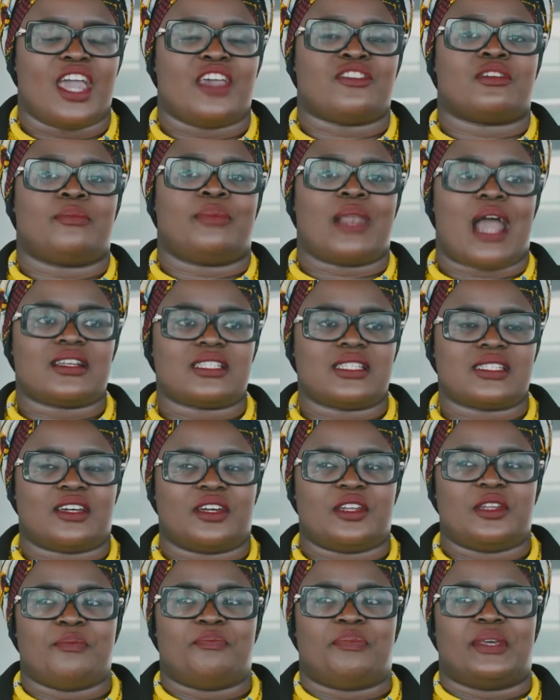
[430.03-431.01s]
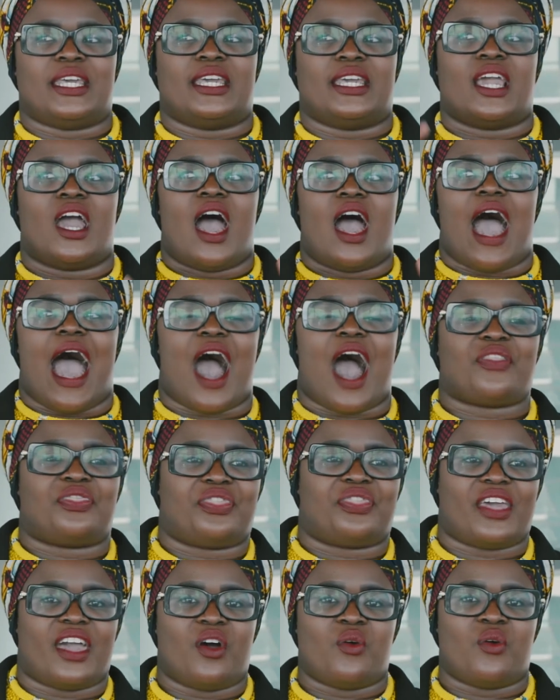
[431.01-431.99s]
If your blouse is gonna be out
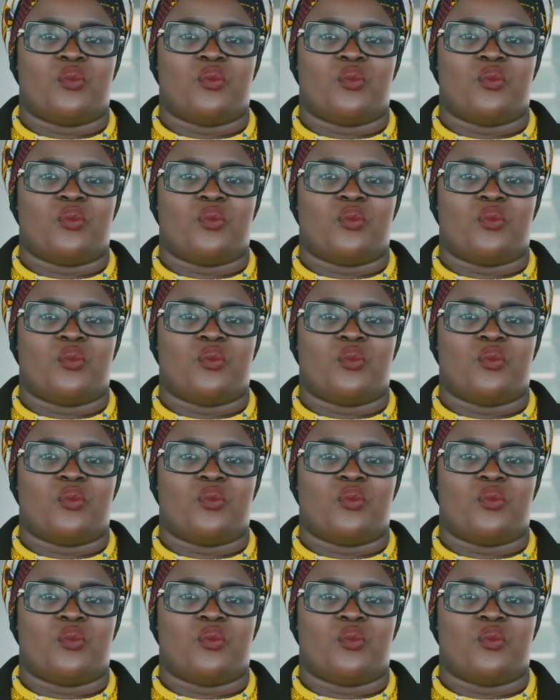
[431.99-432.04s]
there